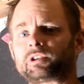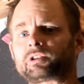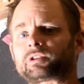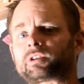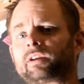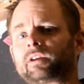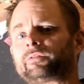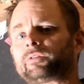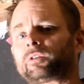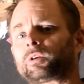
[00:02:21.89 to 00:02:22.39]
it's
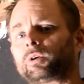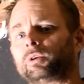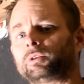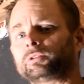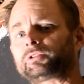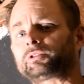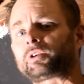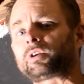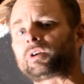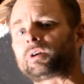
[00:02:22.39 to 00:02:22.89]
great for
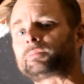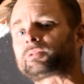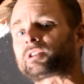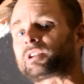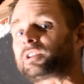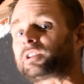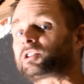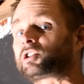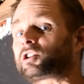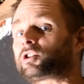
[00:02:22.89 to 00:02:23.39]
older homes,
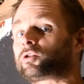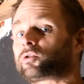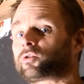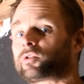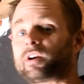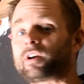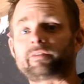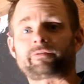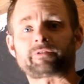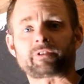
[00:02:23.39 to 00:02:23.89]
and it's
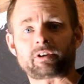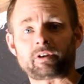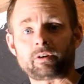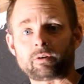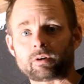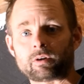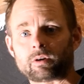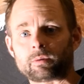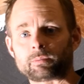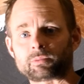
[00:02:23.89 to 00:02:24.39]
great for new
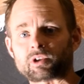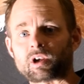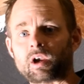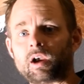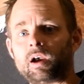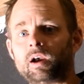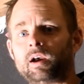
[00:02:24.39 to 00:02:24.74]
homes,